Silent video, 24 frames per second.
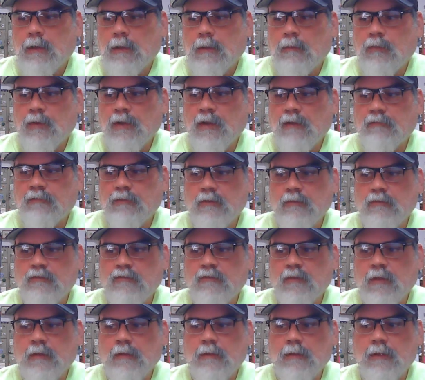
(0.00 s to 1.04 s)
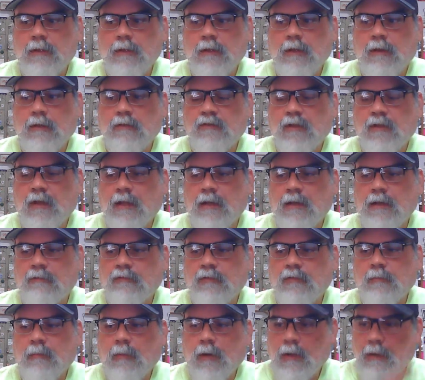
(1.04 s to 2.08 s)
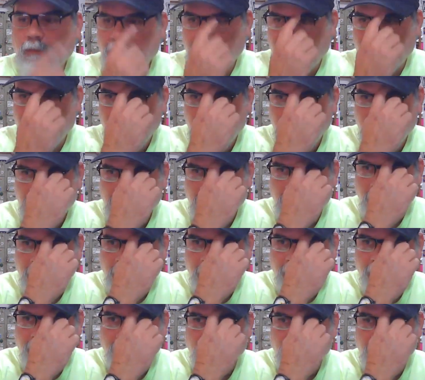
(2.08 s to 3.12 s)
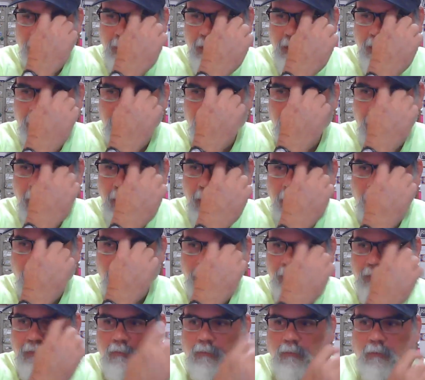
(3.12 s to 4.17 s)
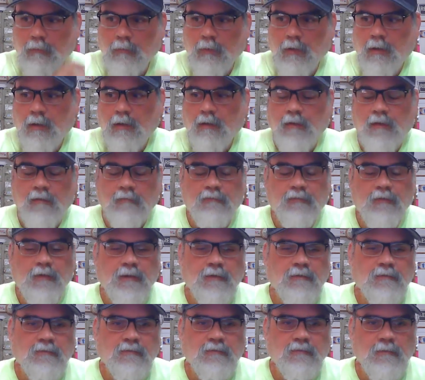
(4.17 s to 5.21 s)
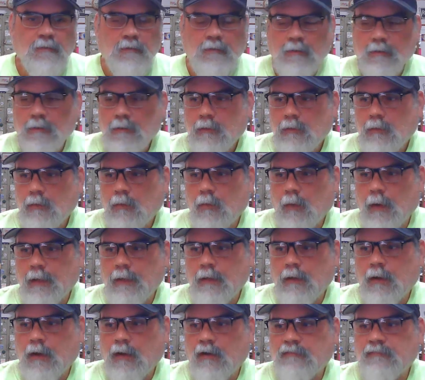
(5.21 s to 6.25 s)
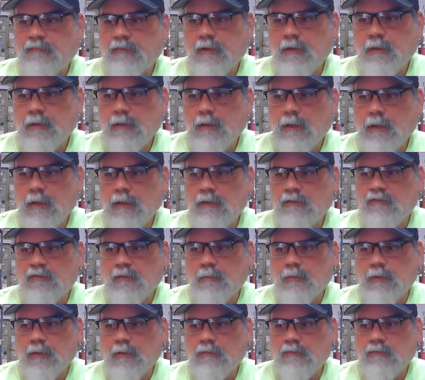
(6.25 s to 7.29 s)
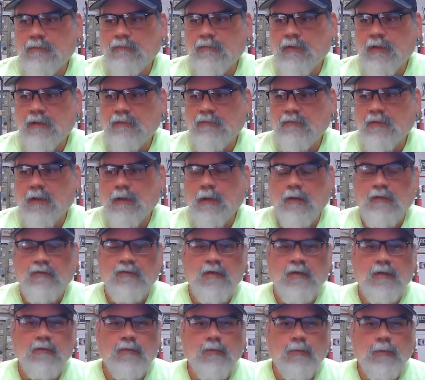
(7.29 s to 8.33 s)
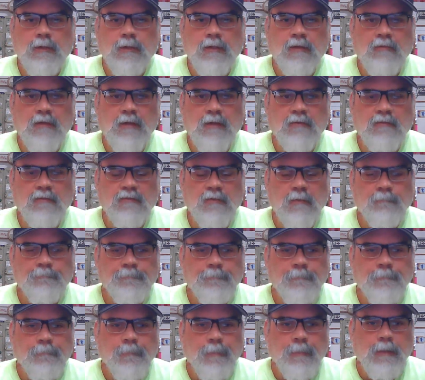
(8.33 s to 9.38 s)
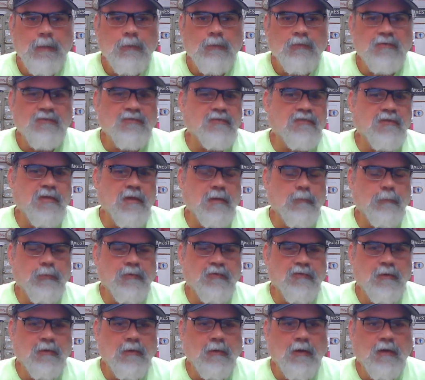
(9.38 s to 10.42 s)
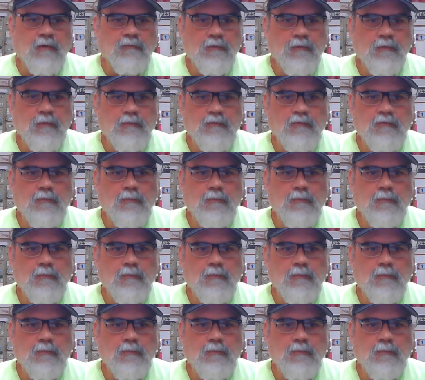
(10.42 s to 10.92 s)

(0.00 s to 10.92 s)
We have a newsletter that goes out every month through email. We do events quite often, and some of those events, like our 10/20 events, which is 10% off in